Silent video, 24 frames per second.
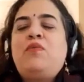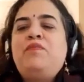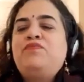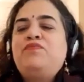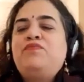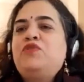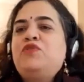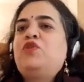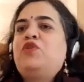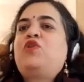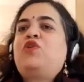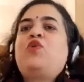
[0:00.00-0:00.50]

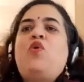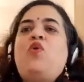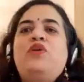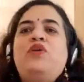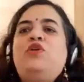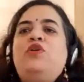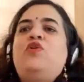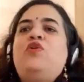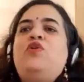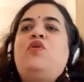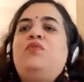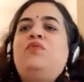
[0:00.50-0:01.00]
grown,
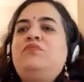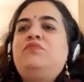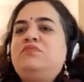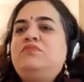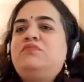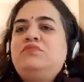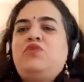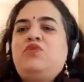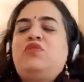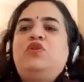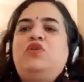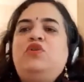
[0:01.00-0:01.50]

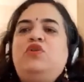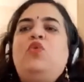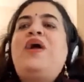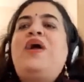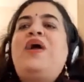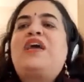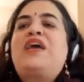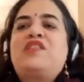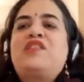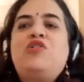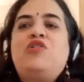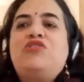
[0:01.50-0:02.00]

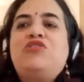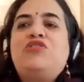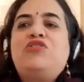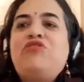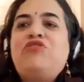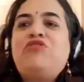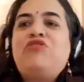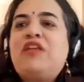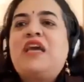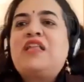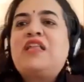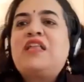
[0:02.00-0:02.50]
2x or
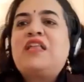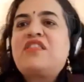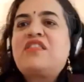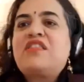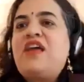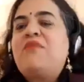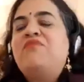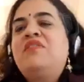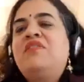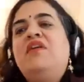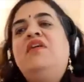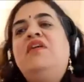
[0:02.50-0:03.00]
3x time in
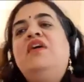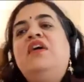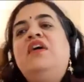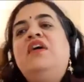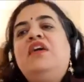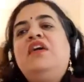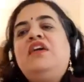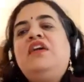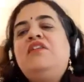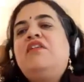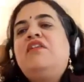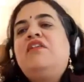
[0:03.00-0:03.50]
the
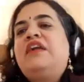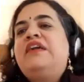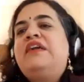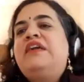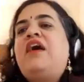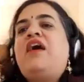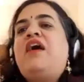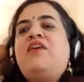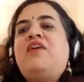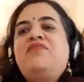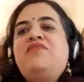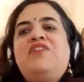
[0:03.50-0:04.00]
year and a
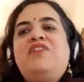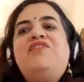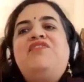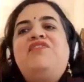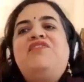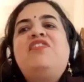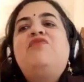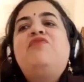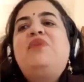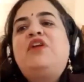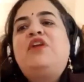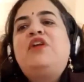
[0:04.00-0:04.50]
half that we've
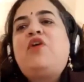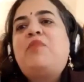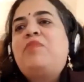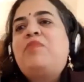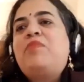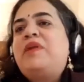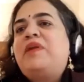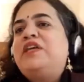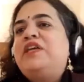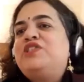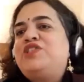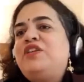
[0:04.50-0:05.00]
been in
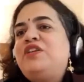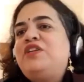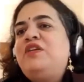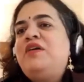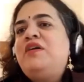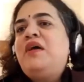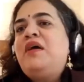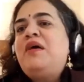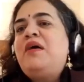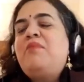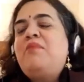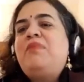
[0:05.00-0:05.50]
operation.
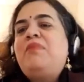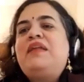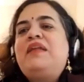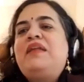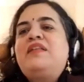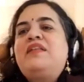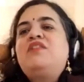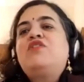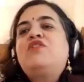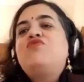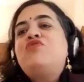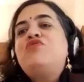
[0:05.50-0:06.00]
But I think
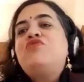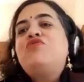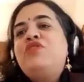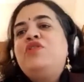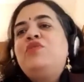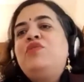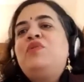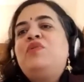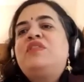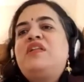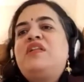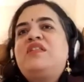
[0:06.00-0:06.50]
the good
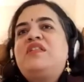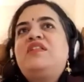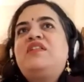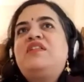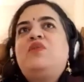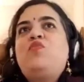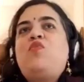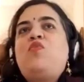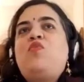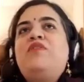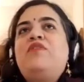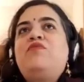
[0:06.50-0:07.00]
news is that
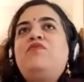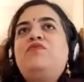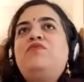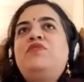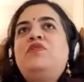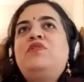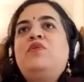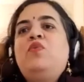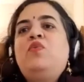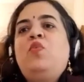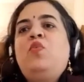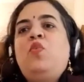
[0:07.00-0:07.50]
what the
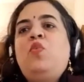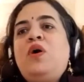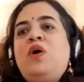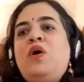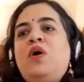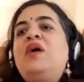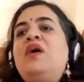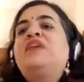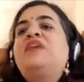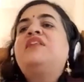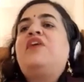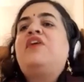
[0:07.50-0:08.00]
work
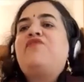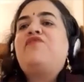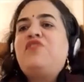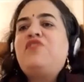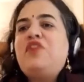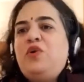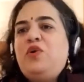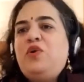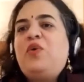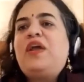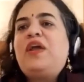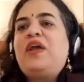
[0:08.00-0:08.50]
that we are
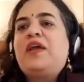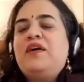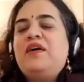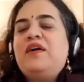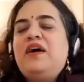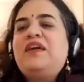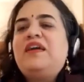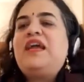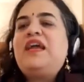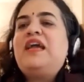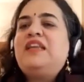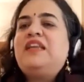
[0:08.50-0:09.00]
doing,
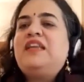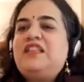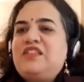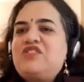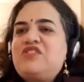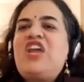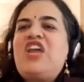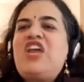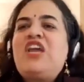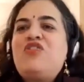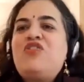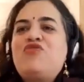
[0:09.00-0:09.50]
again,
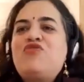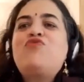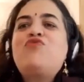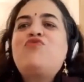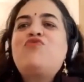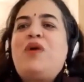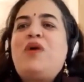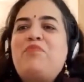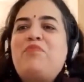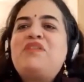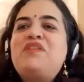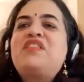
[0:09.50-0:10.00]
staying true to our
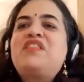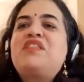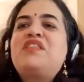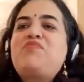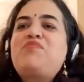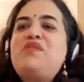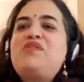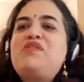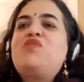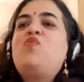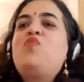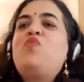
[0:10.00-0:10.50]
principles,
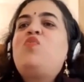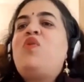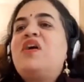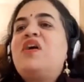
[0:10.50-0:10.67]
the work